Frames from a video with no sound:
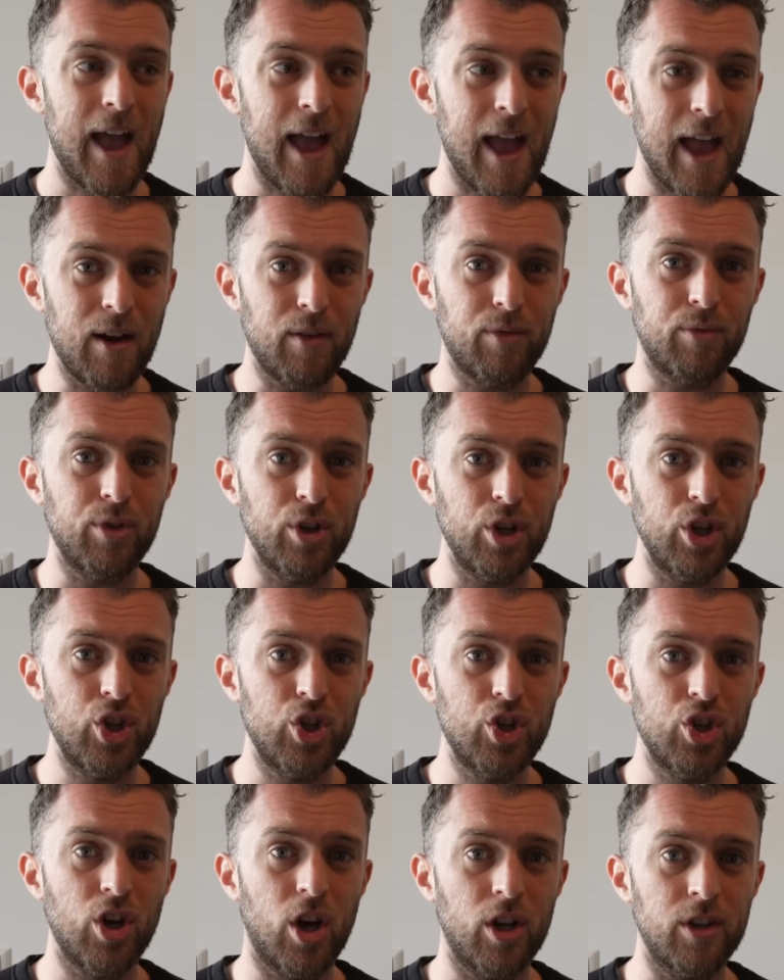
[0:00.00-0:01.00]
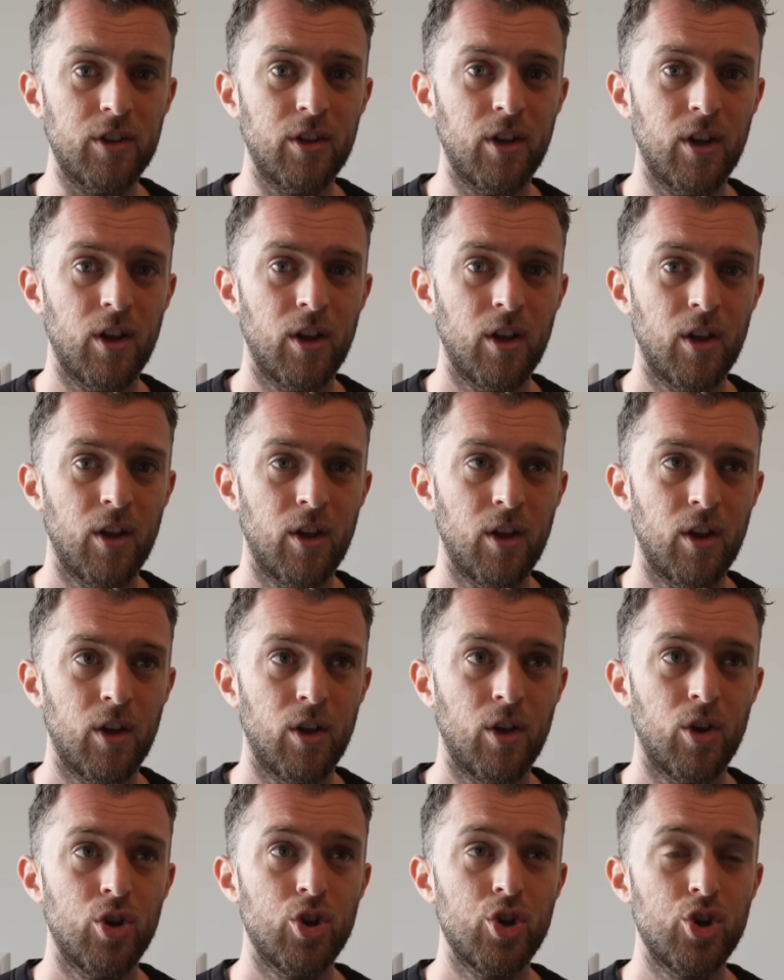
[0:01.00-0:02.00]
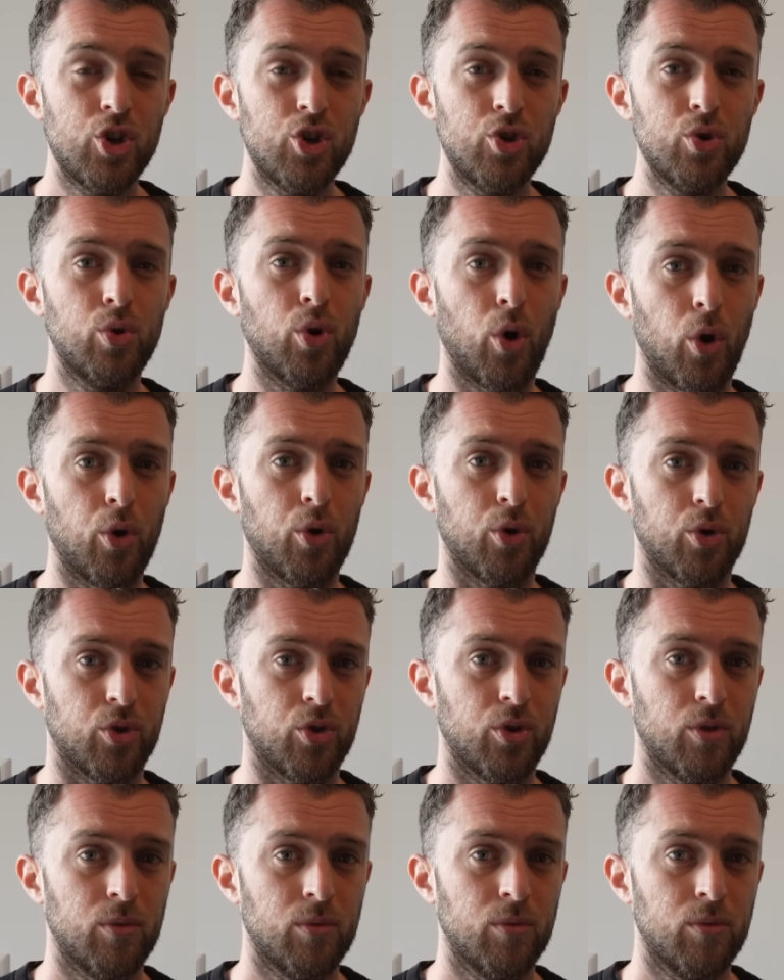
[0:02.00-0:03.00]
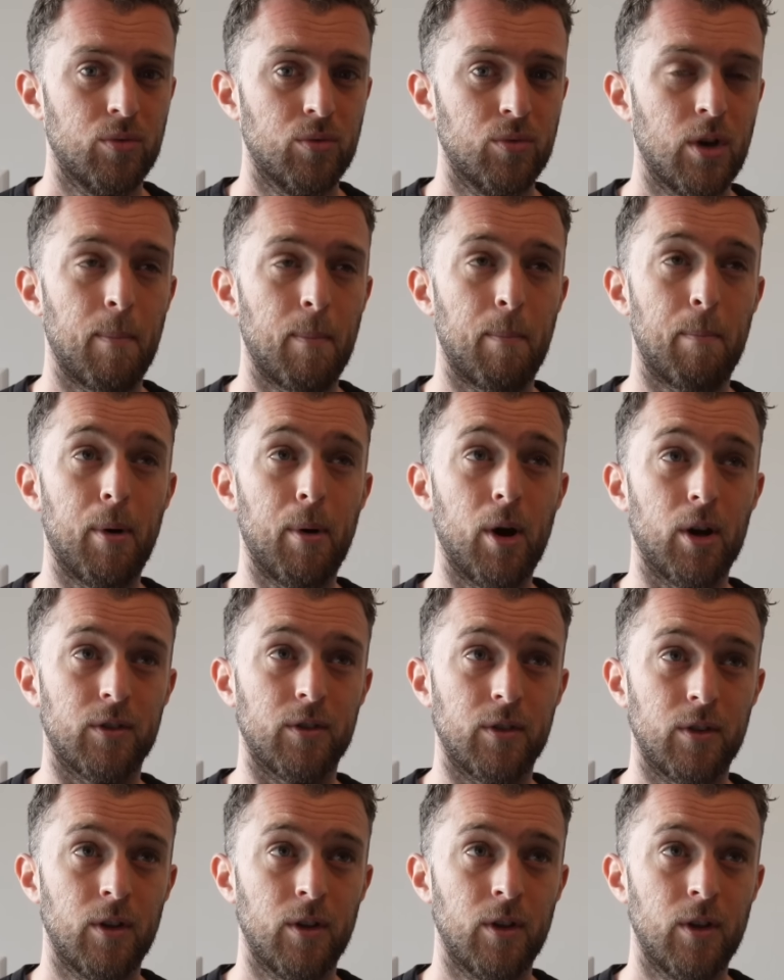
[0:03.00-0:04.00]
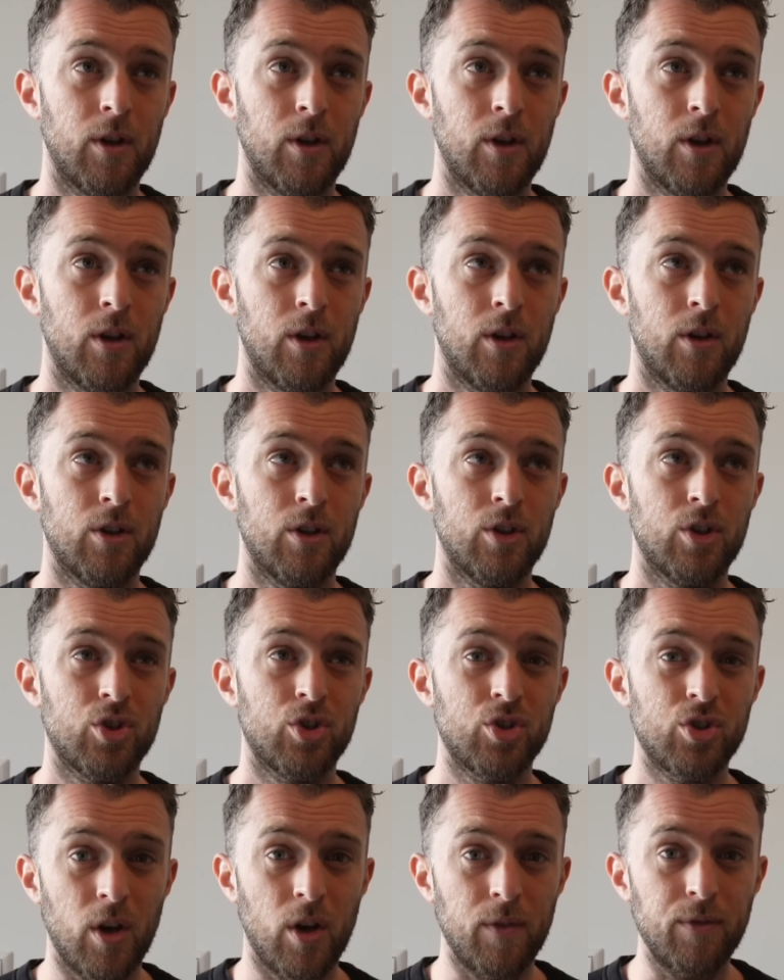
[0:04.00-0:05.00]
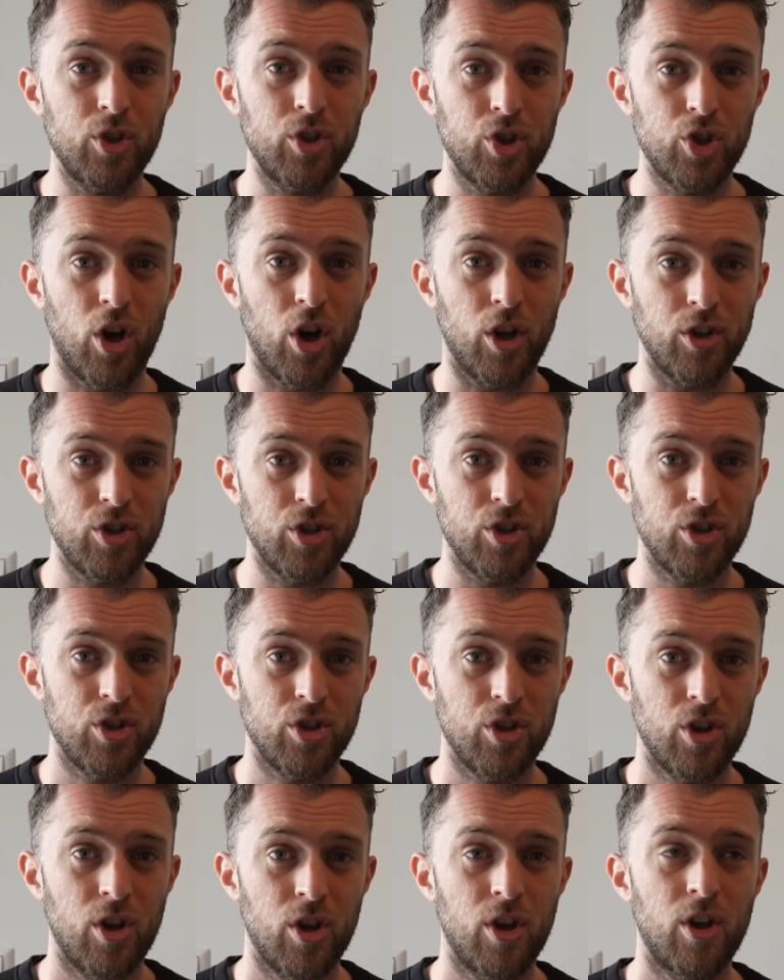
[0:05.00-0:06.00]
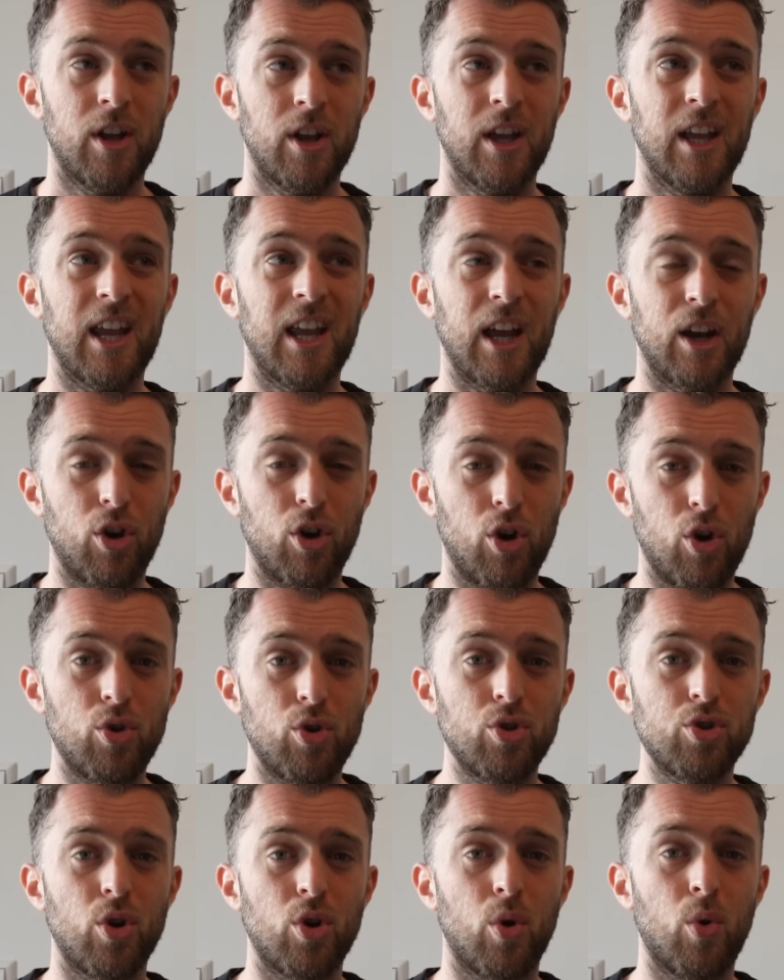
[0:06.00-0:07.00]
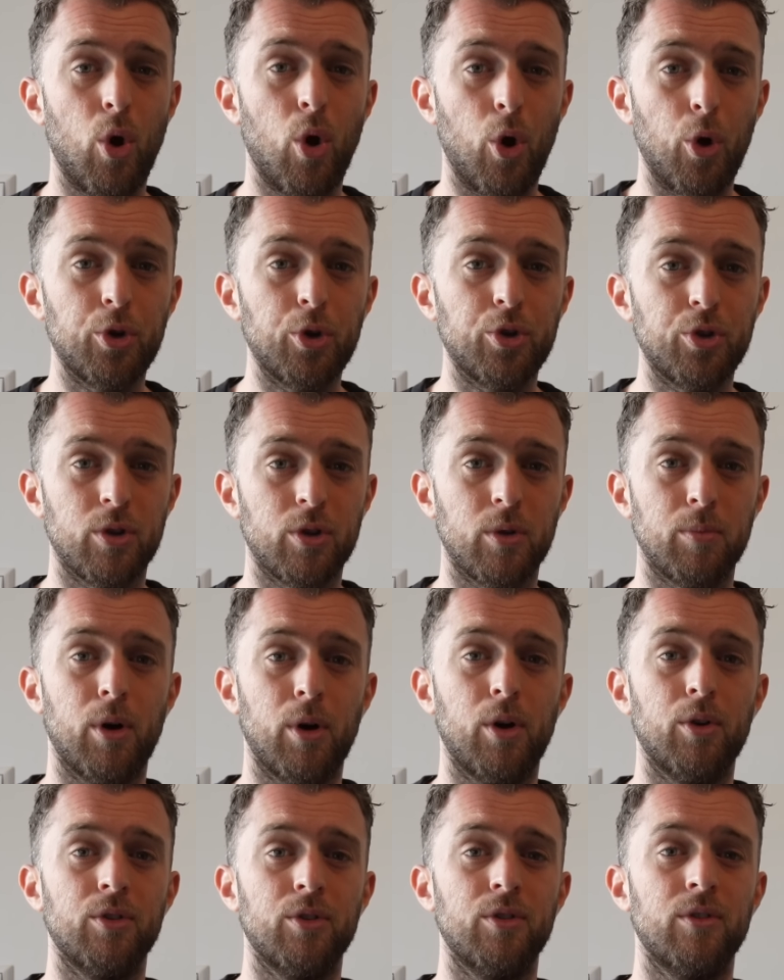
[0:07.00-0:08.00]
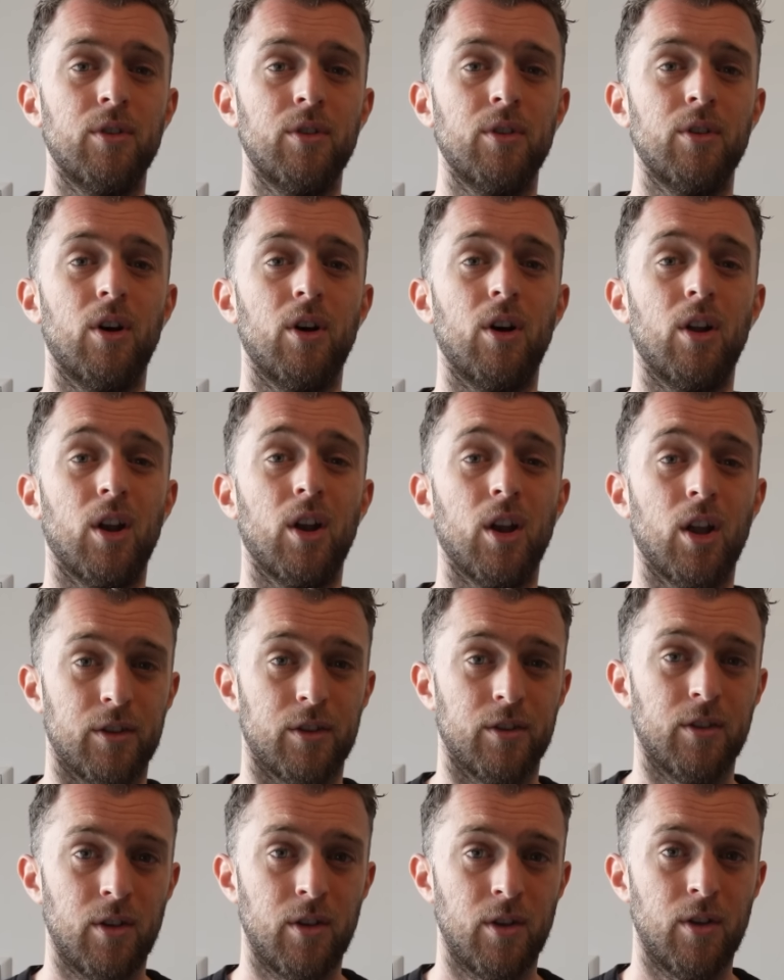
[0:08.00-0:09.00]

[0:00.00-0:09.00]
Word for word: every shot should hurt, but soft shots can also hurt your opponent a lot.